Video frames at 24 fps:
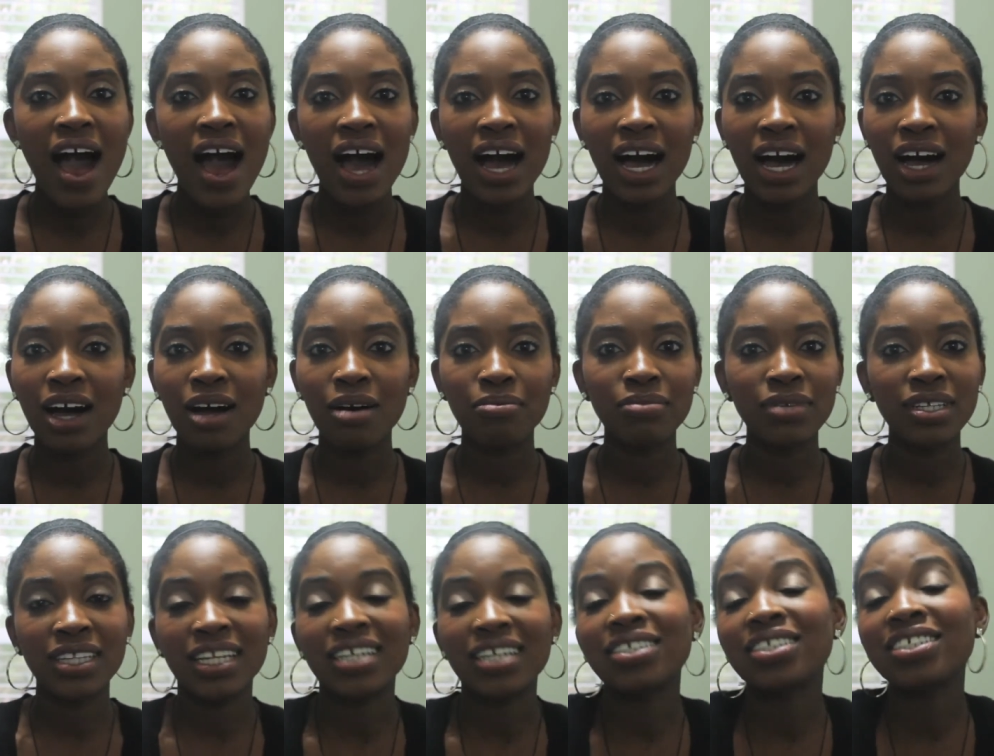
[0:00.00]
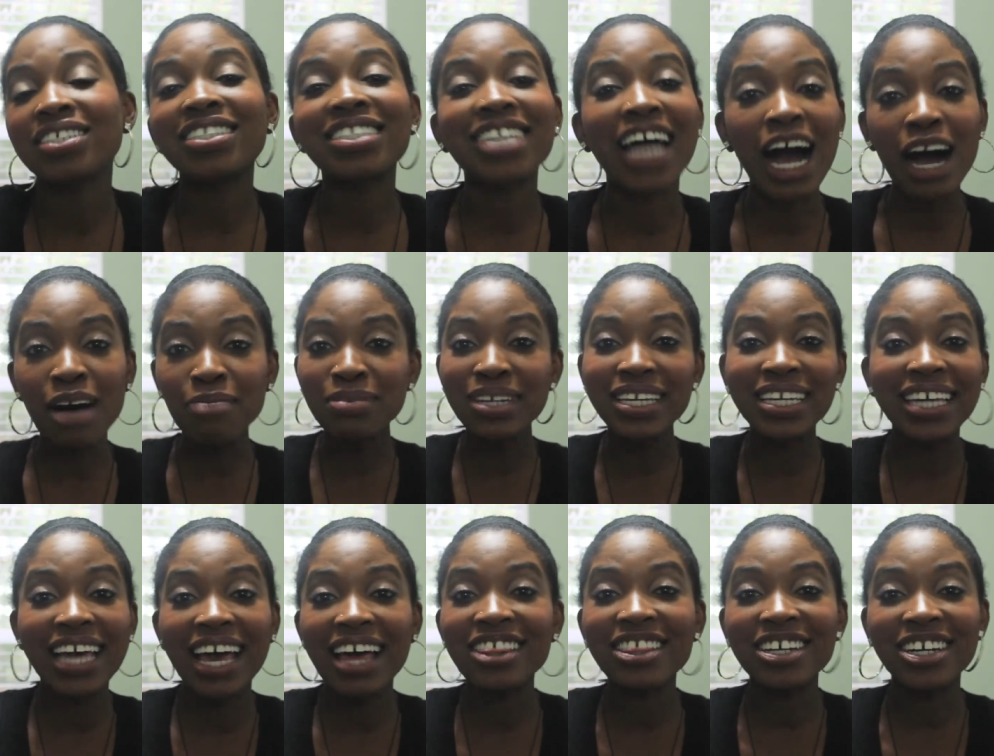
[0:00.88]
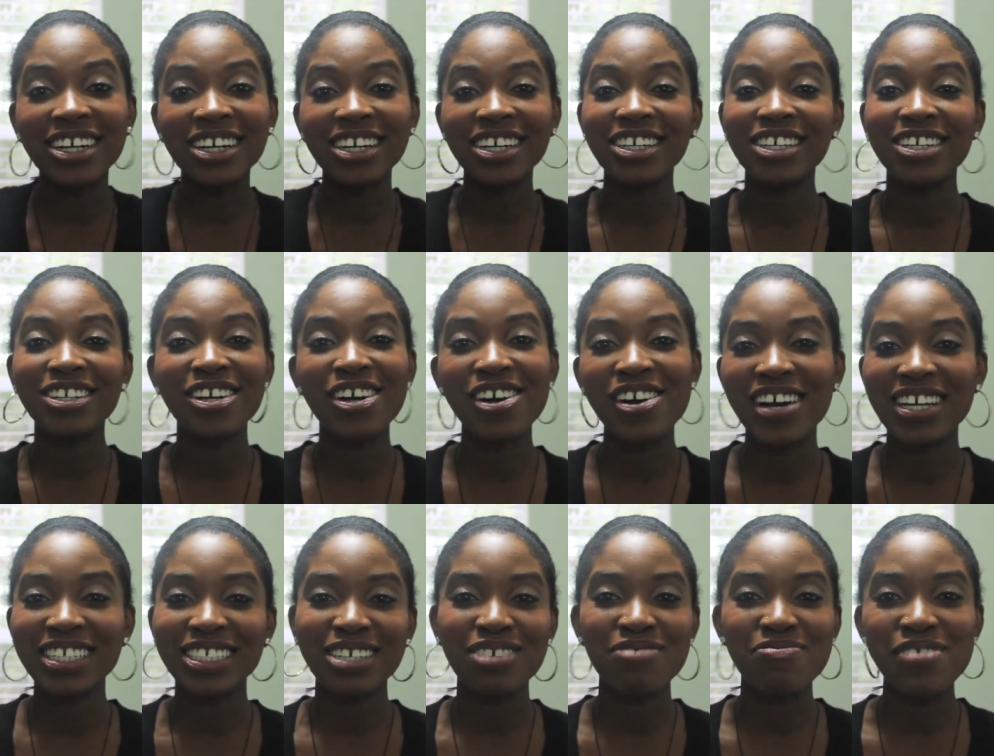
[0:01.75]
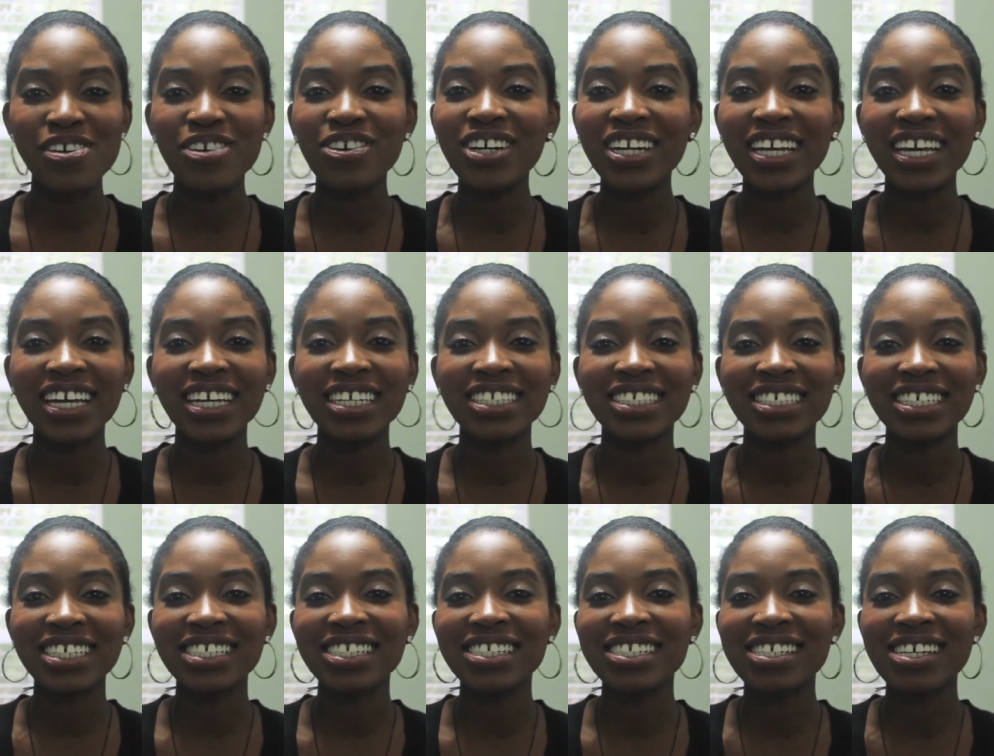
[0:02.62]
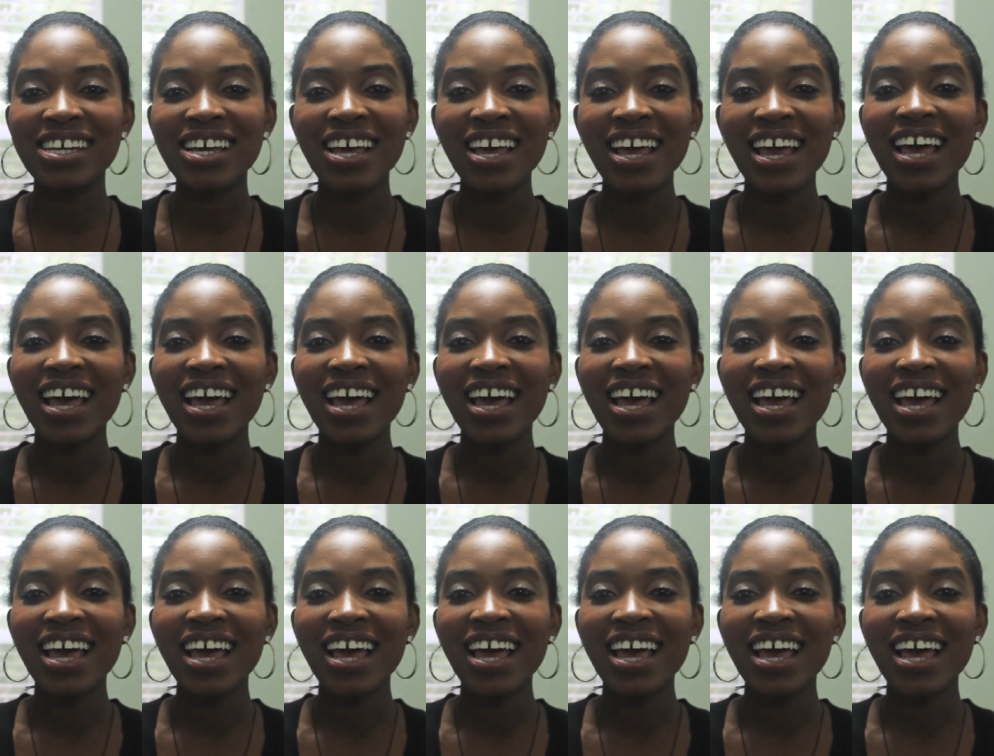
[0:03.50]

Um, let's just come together, you know, as a community and just